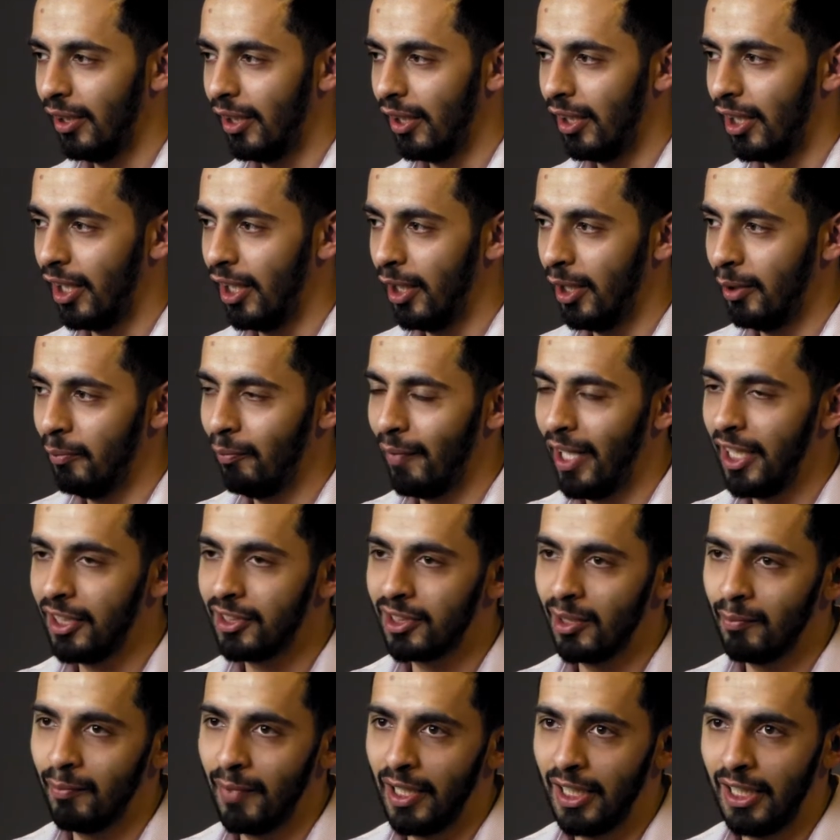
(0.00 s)
I make
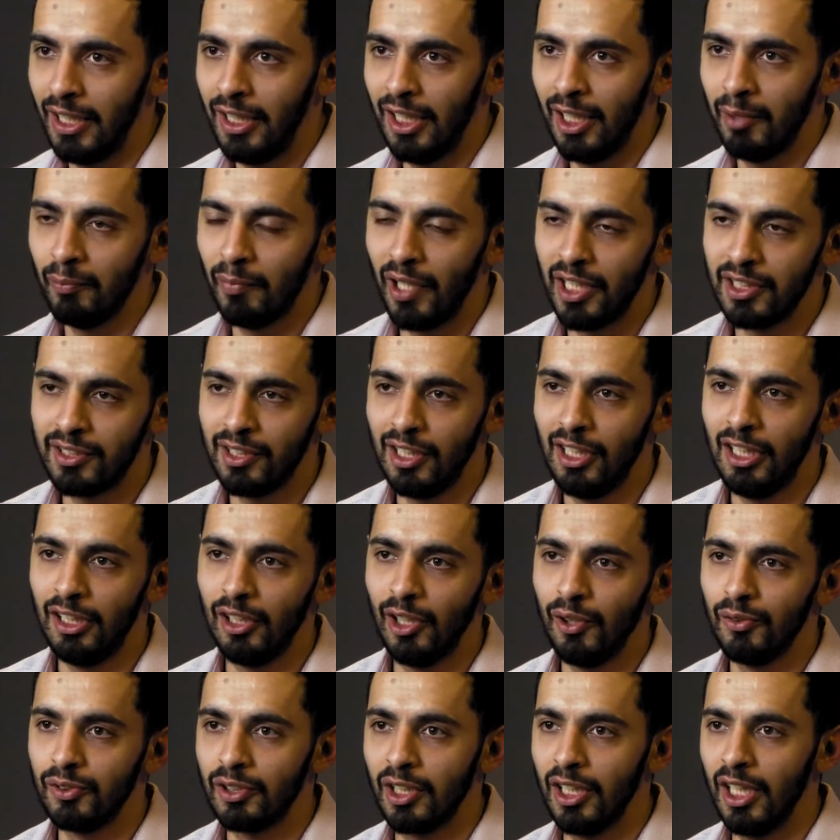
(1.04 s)
some money, and by selling
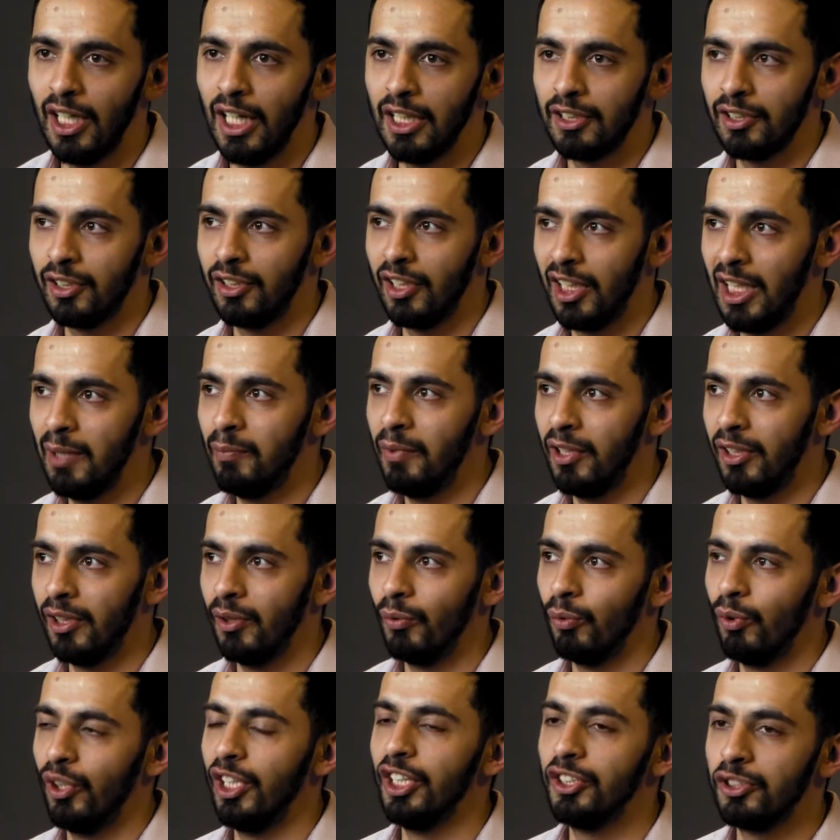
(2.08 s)
those cars and keeping the
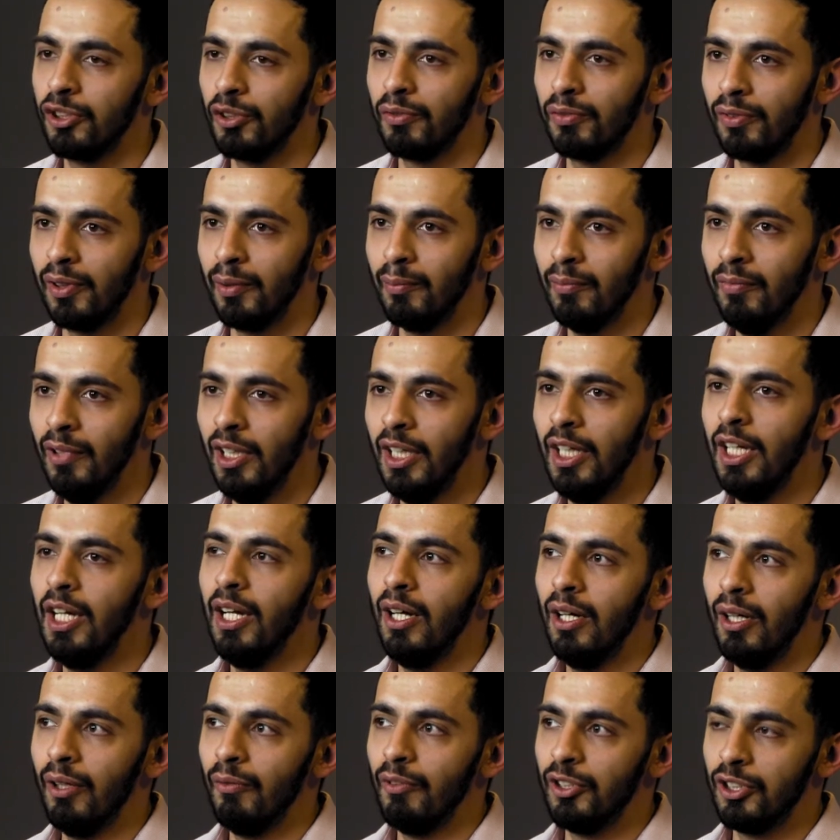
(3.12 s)
worst of them,
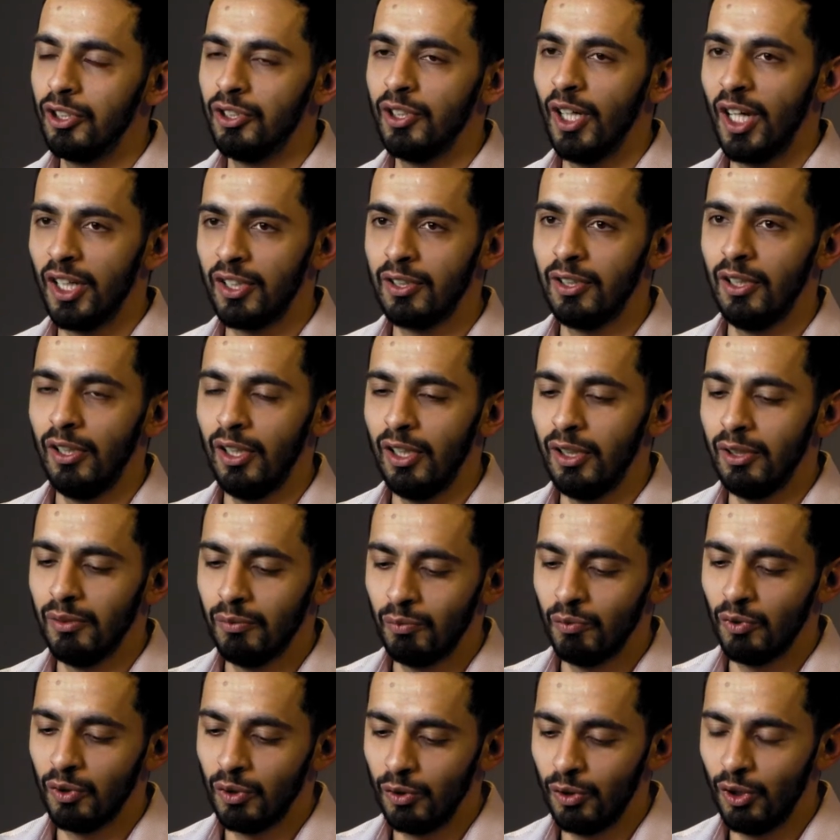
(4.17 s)
which is actually
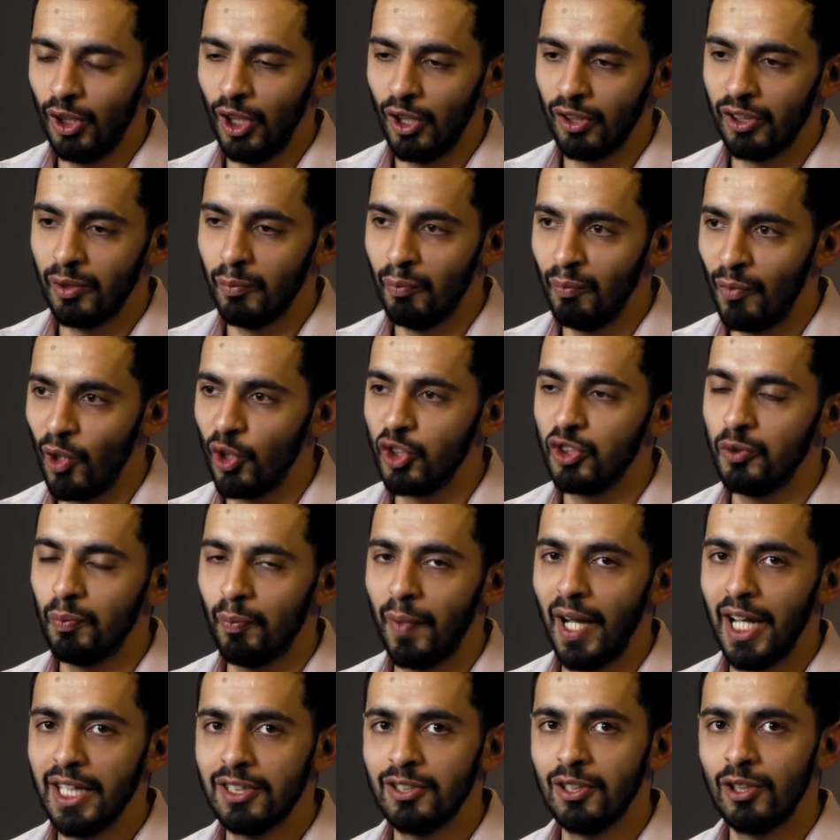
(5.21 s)
the most
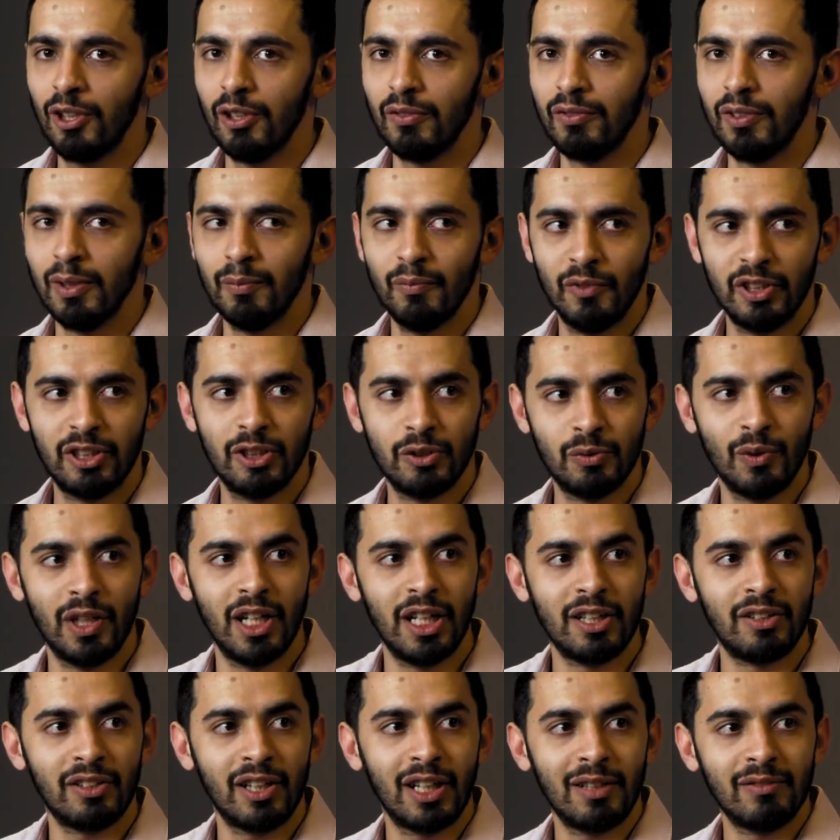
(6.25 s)
basic of them, which is why I
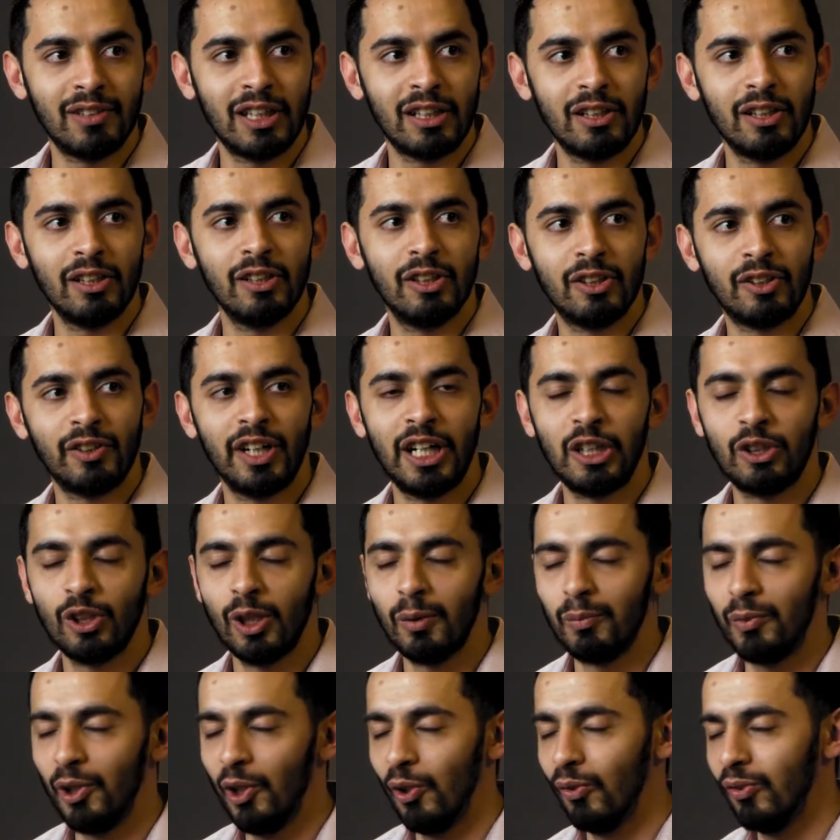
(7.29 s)
drive that little tray
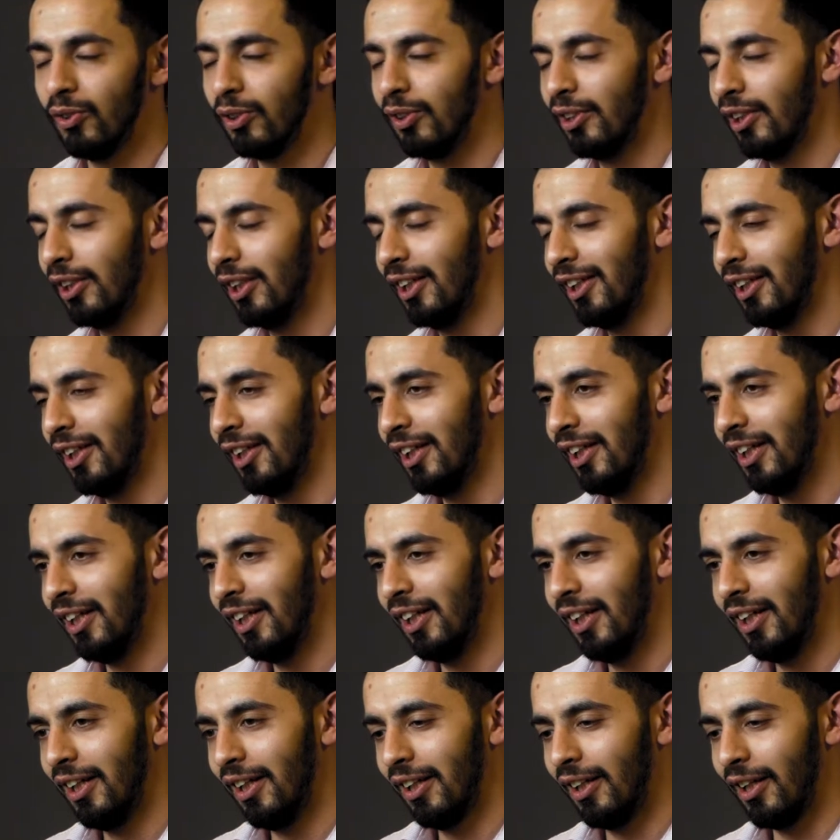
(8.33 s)
top ute,
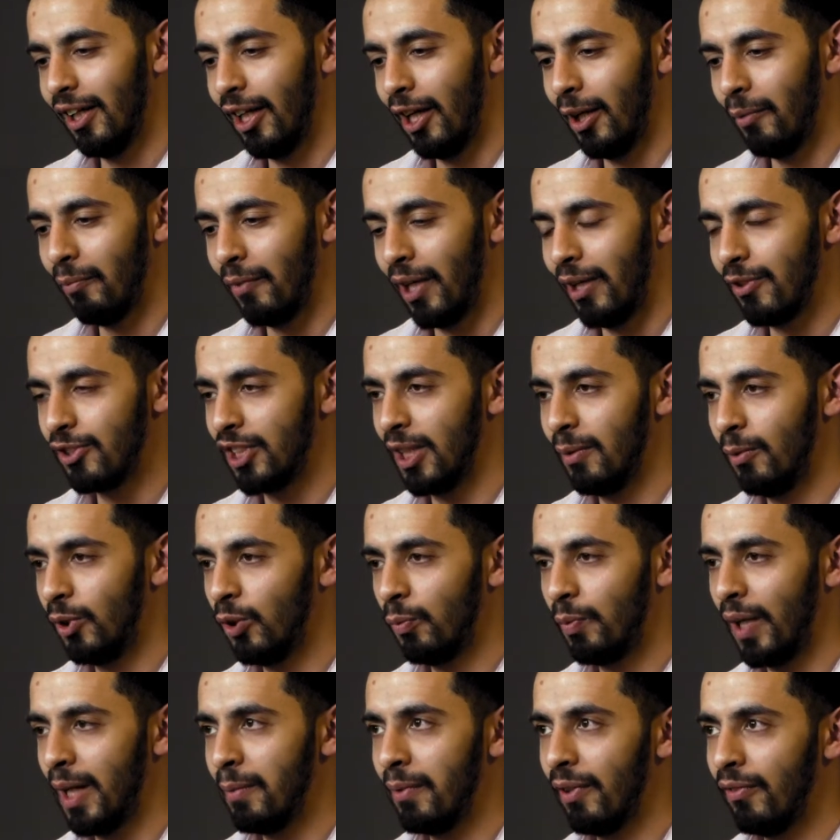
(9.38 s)
I was able to
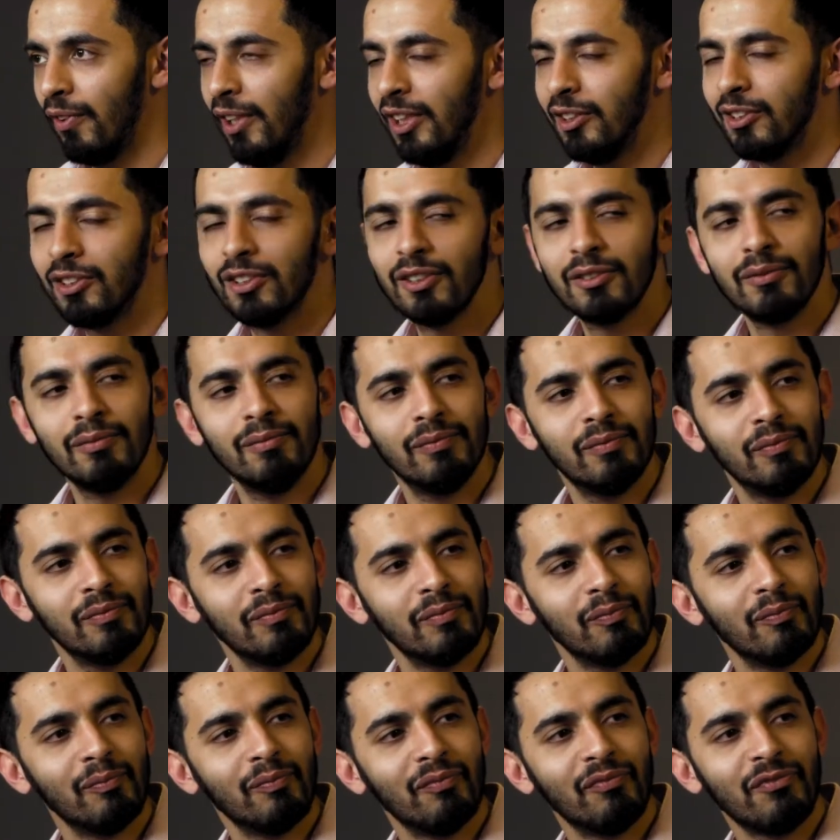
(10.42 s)
pay my fees
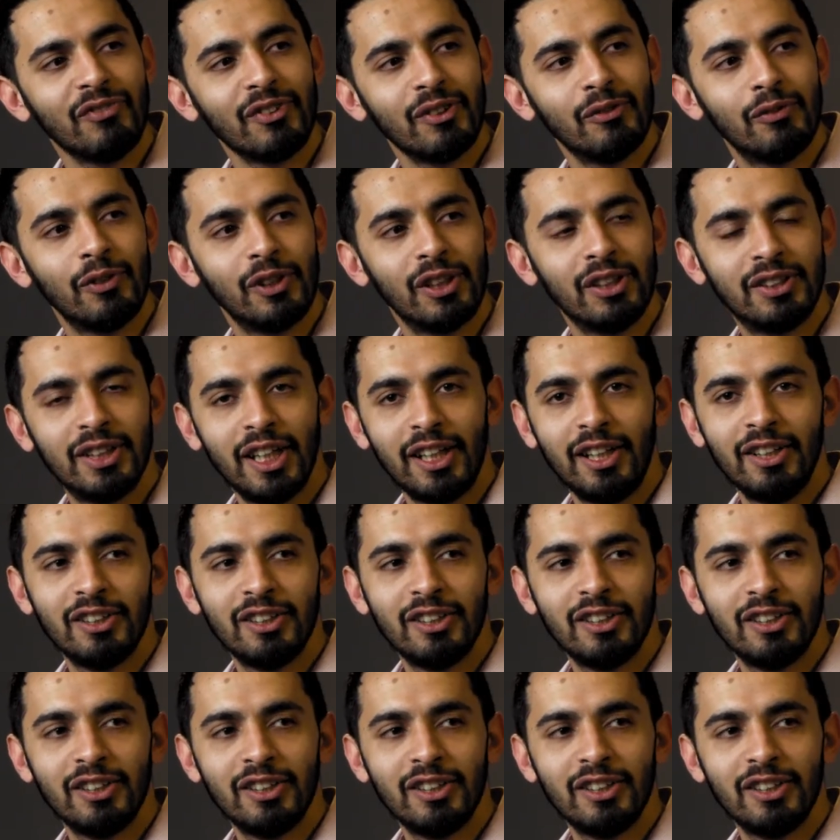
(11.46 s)
for the second